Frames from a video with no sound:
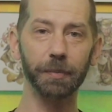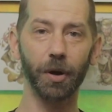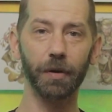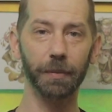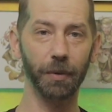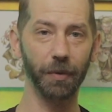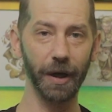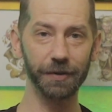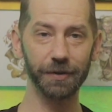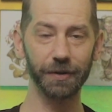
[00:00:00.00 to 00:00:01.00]
apart from the
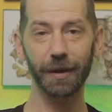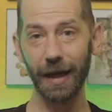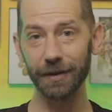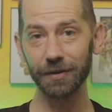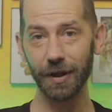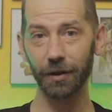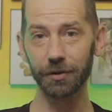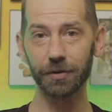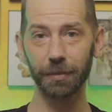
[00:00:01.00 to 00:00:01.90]
rest, and that's Tales from the